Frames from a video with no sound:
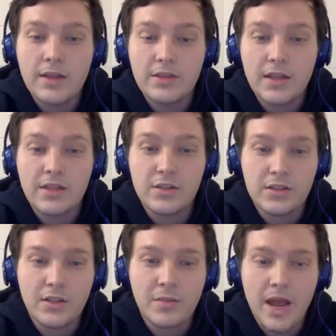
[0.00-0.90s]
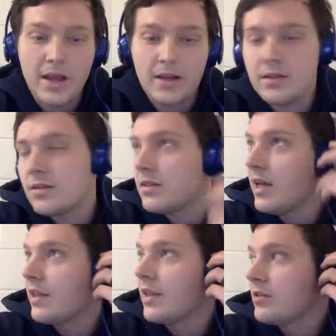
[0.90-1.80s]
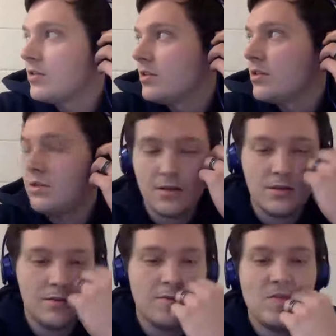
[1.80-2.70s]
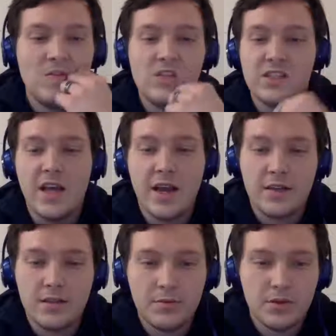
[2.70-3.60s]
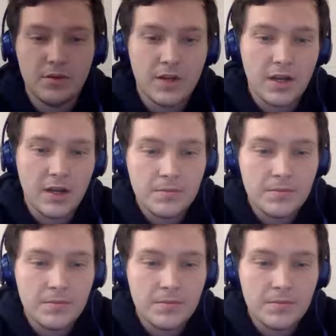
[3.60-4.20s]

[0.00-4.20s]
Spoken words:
That's just the max. Yeah, that's just the highest observed time.